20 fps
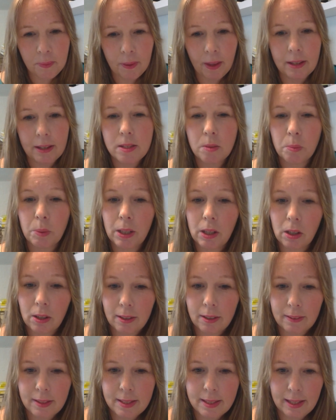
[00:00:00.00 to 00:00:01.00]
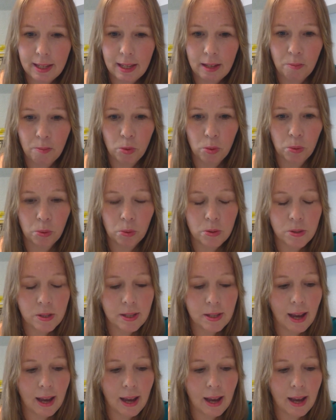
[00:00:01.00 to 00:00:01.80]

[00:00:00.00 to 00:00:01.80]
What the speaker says: And so we look at the scheme rules,